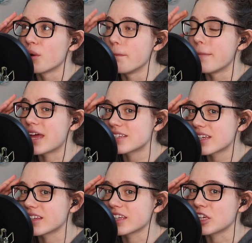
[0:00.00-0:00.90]

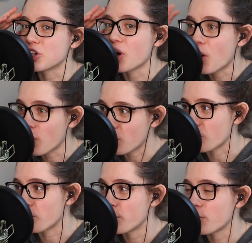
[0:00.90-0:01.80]
mentally
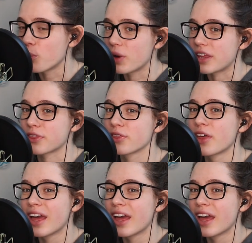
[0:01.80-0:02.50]
cope with